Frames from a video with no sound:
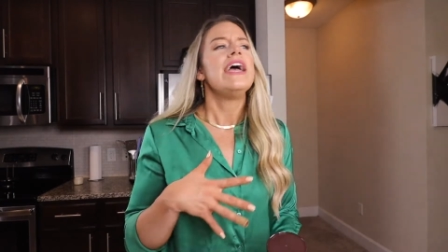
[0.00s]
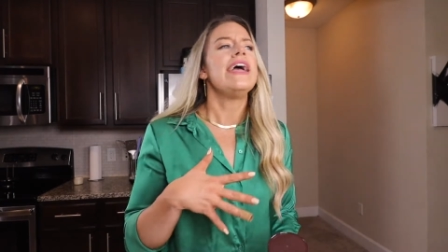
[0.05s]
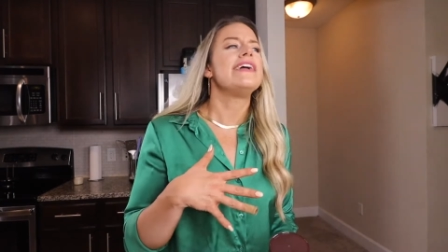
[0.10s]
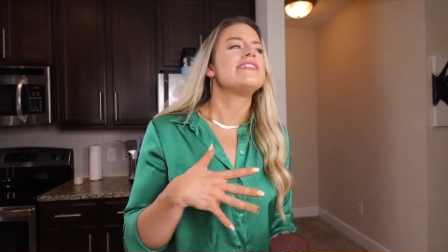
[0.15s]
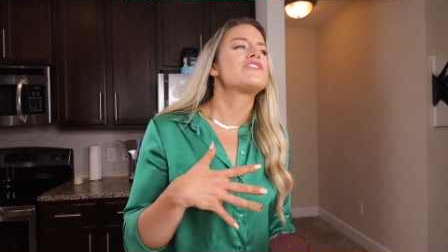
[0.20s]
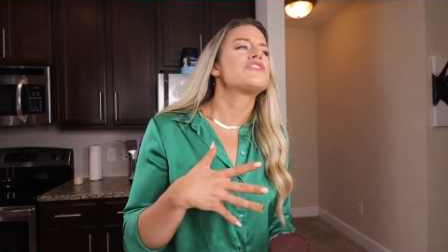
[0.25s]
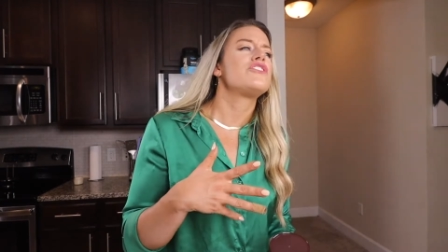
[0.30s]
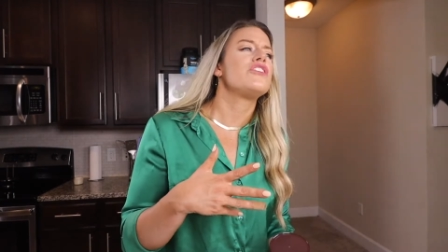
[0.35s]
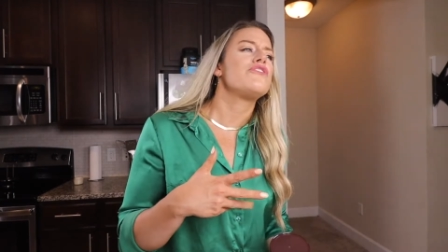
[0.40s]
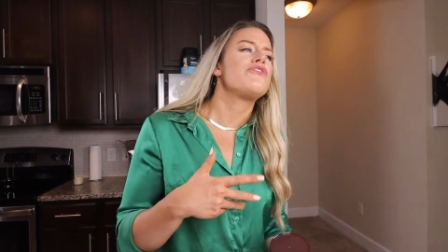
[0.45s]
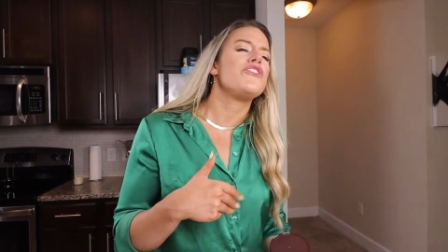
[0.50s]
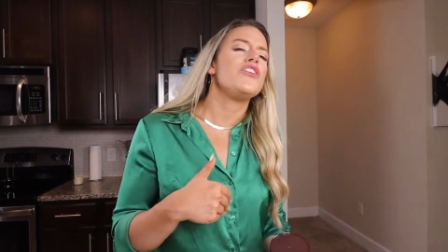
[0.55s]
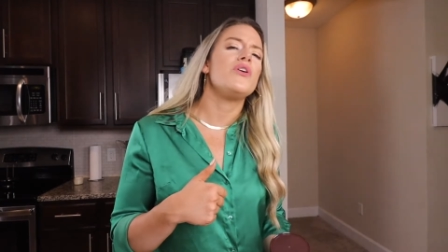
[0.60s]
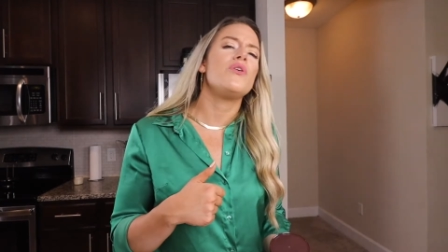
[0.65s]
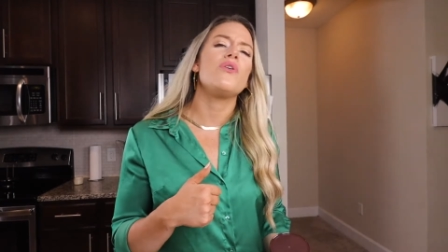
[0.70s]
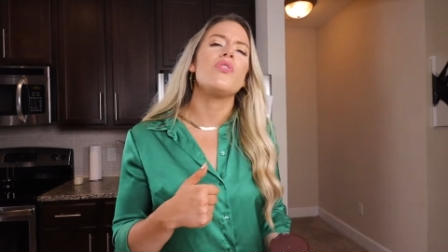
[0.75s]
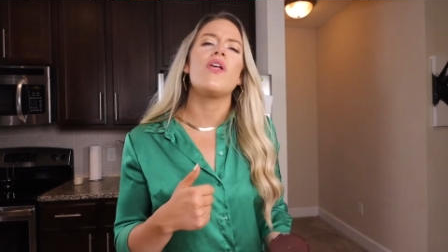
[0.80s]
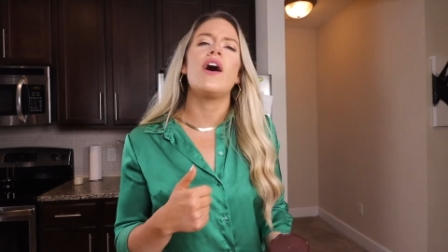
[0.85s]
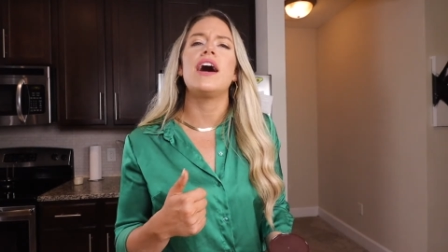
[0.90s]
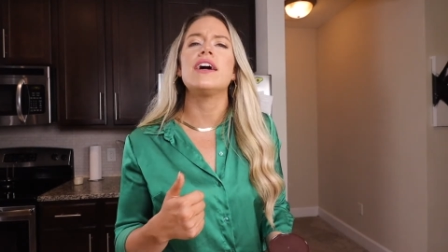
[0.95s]
it's good for
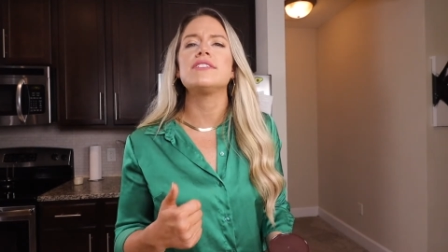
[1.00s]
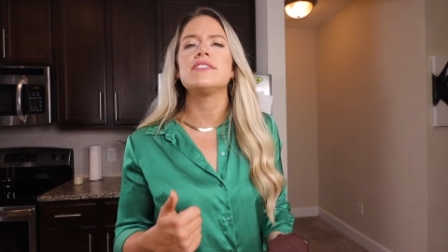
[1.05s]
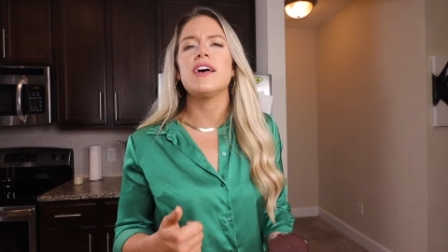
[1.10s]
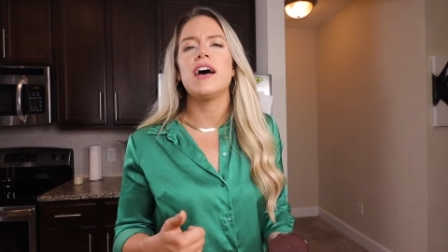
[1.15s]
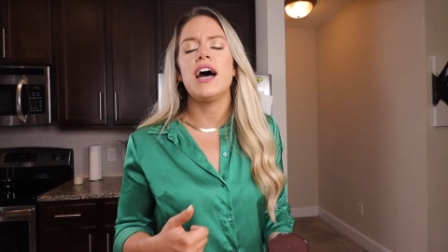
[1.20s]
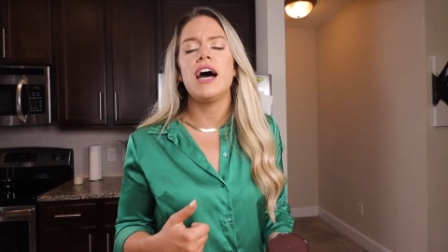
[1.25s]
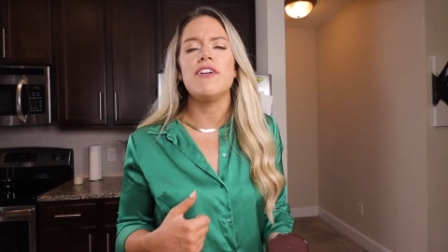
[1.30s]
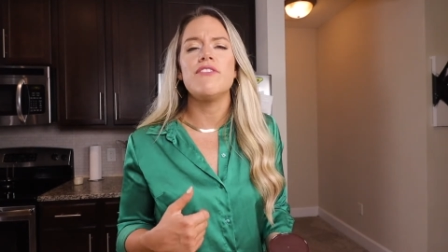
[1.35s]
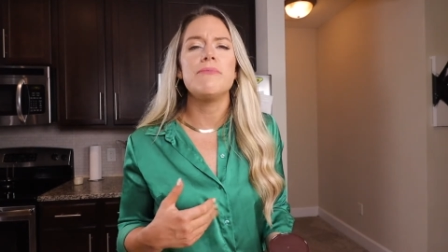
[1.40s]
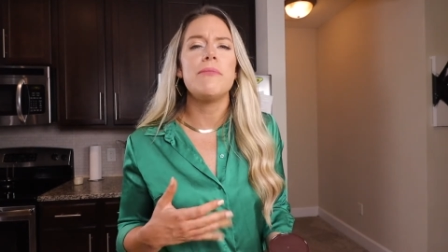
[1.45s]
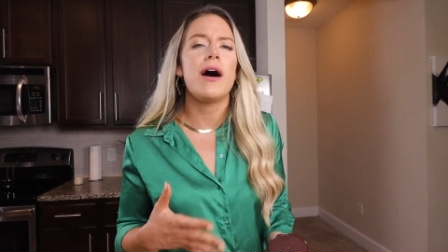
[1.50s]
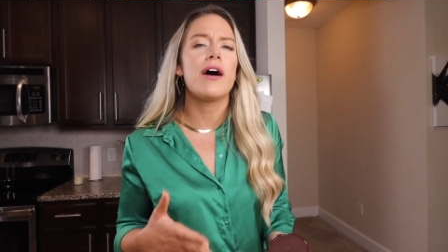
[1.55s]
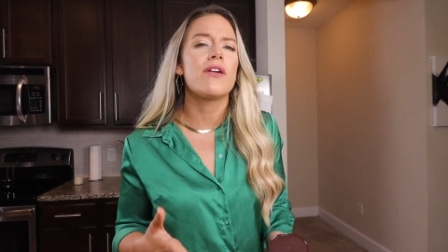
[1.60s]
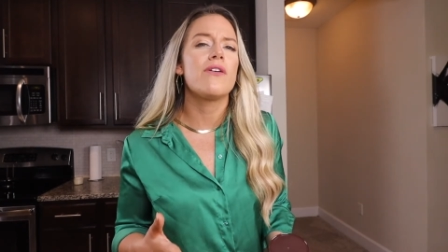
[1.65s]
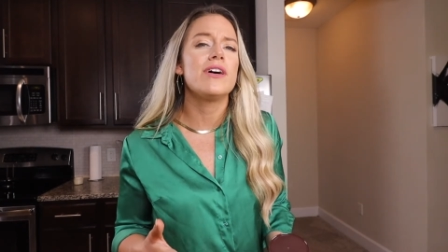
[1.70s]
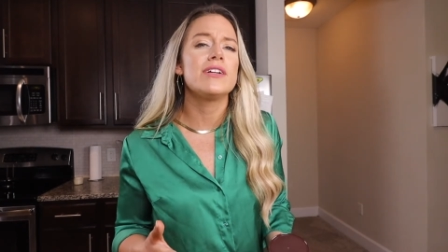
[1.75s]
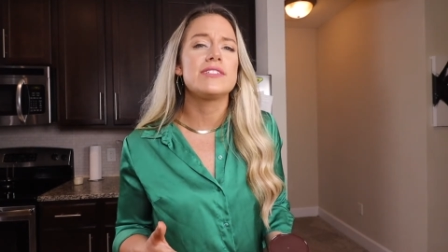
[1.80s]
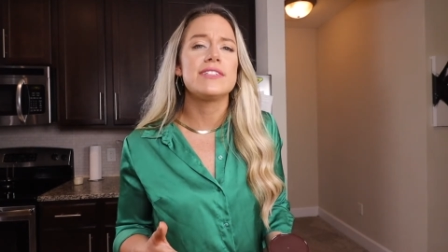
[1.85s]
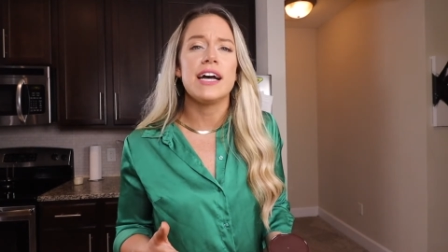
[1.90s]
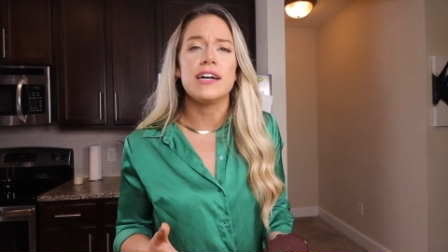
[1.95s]
you, lots of
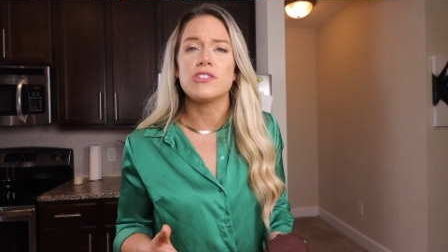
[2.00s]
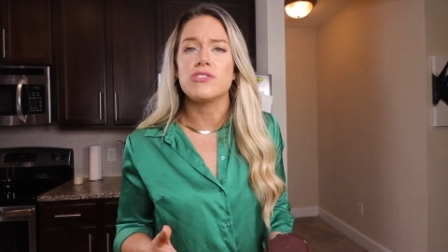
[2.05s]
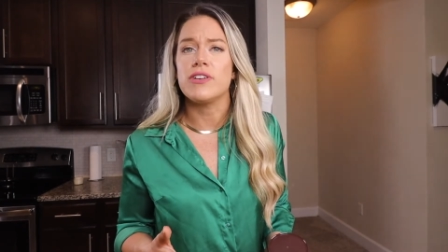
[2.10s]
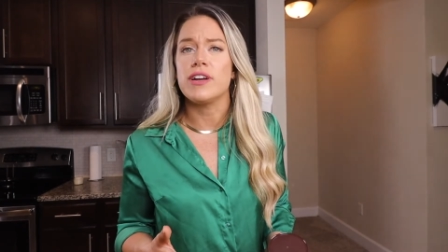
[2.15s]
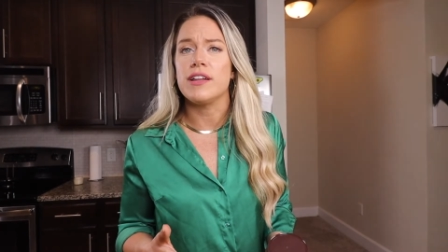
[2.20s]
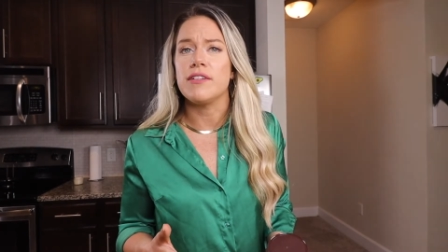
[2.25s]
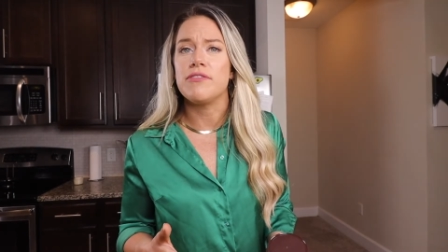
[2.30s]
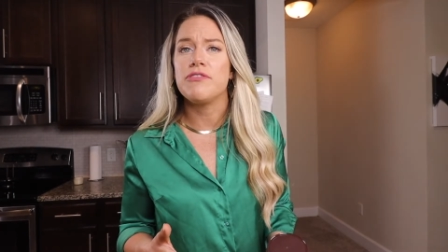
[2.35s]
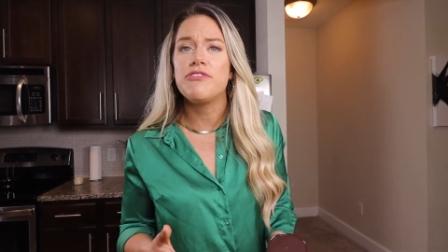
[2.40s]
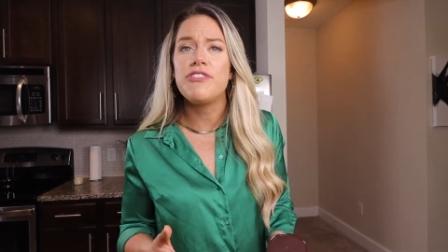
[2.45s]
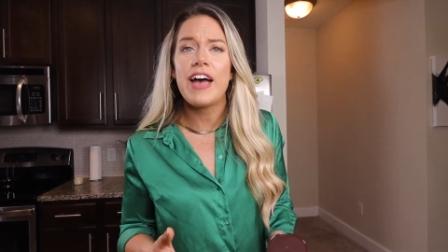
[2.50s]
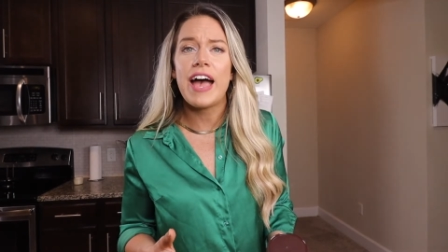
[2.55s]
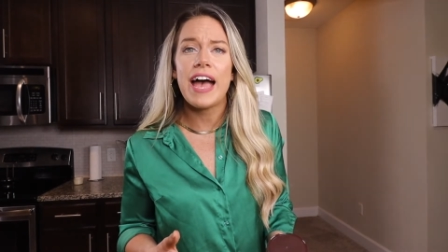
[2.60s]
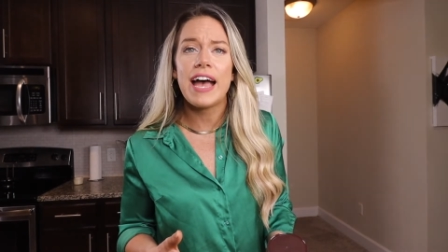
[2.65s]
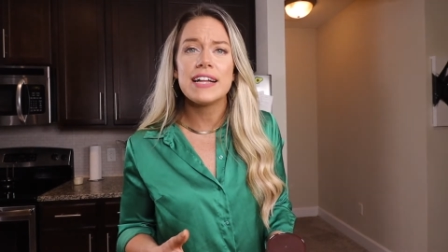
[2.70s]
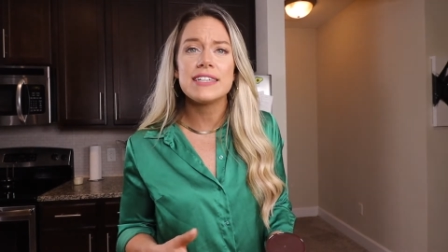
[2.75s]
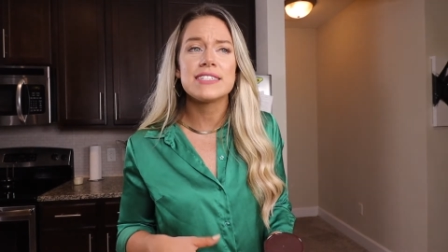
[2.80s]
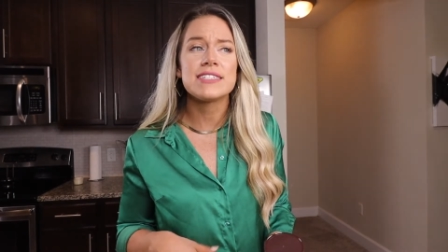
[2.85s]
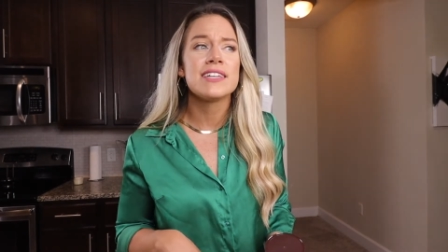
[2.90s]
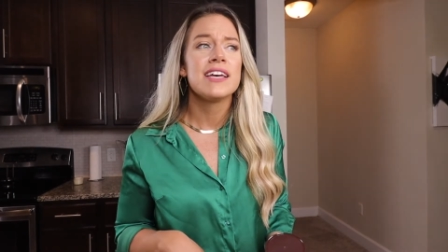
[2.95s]
monounsaturated
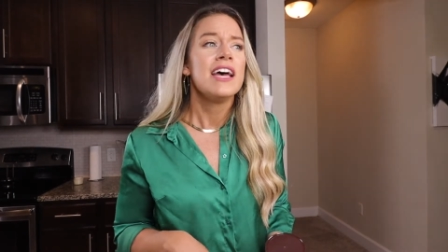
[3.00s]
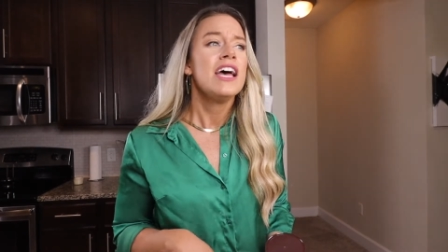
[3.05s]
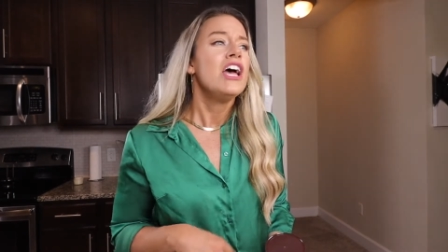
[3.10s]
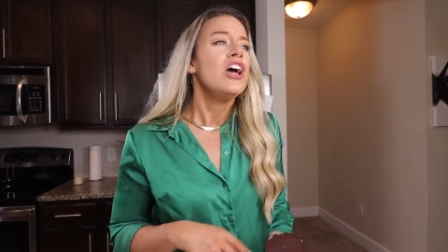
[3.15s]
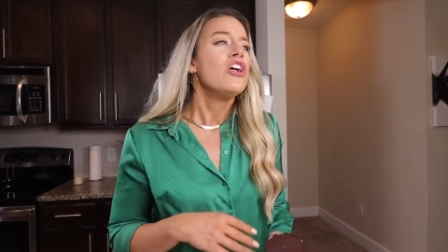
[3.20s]
fats,